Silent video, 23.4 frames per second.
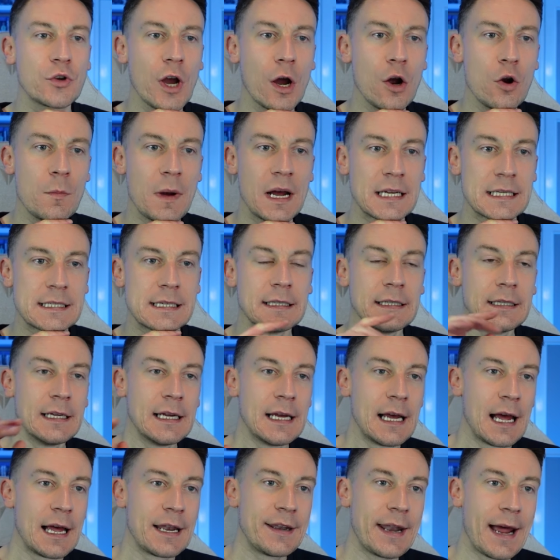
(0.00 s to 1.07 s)
Gomez.
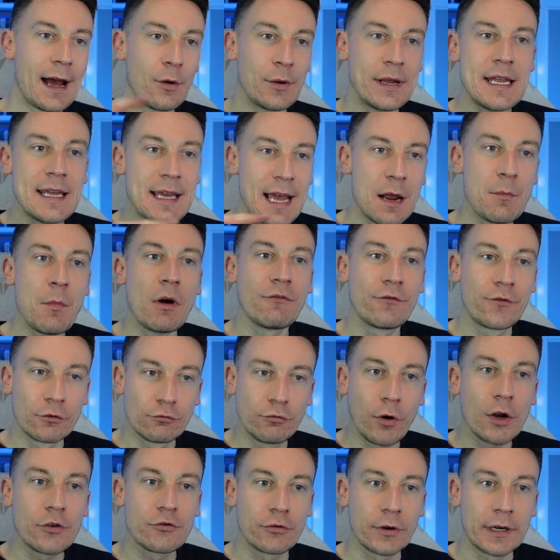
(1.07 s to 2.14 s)
Now, he came on for
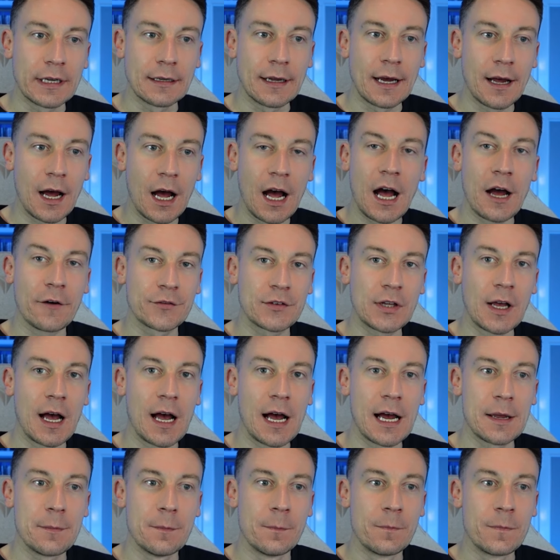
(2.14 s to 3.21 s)
Rodri at
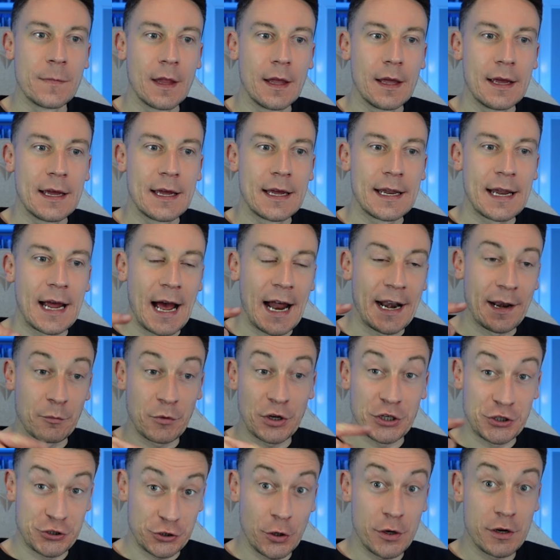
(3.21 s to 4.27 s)
half-time. And I'm going
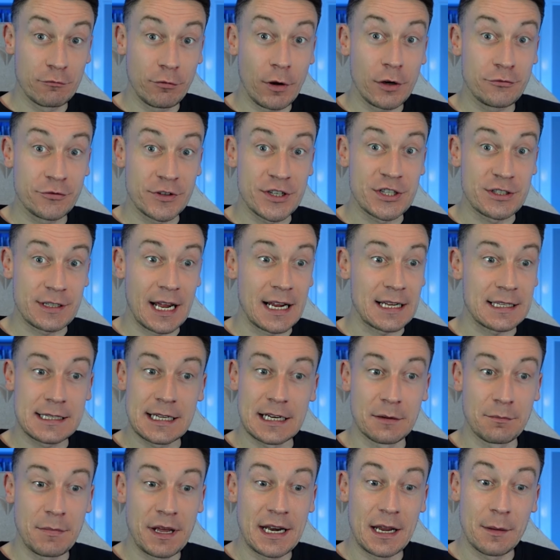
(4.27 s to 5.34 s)
to show you Rodri's stats in
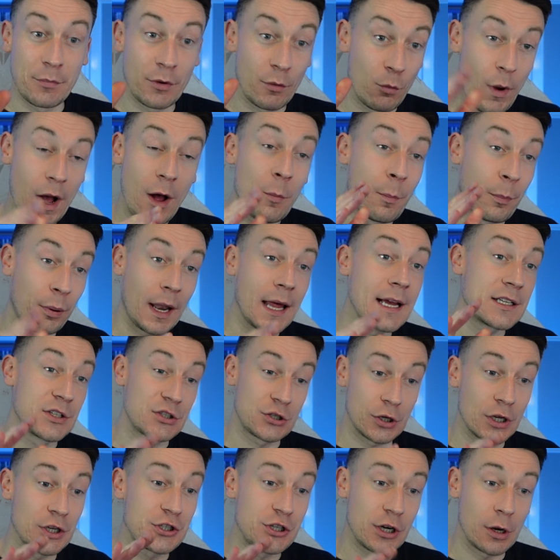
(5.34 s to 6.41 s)
a minute. But well played,
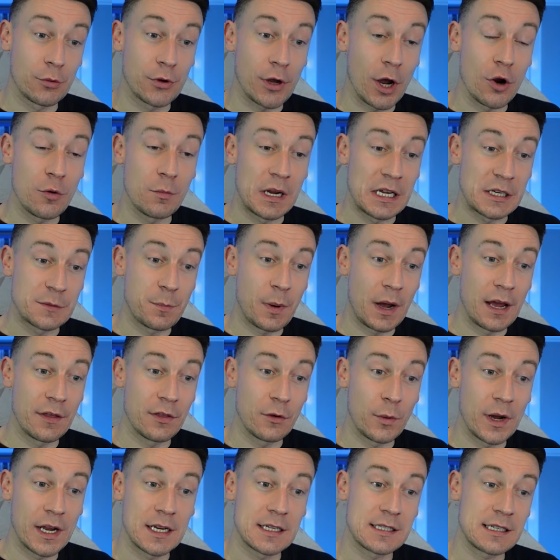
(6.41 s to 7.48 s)
Sergio Gomez, by the
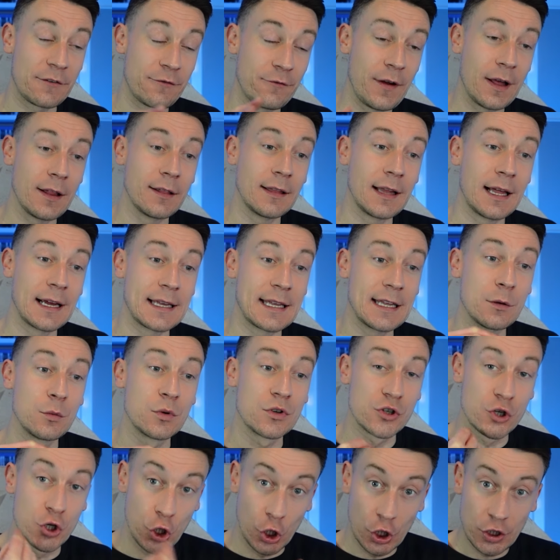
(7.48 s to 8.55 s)
way, because I felt like he
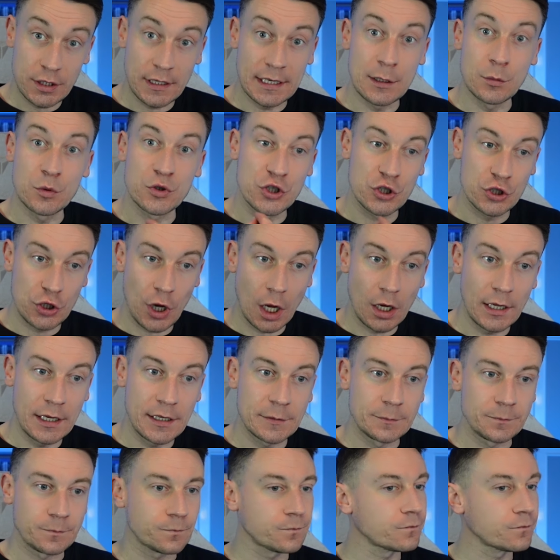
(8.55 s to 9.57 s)
was good. He was solid.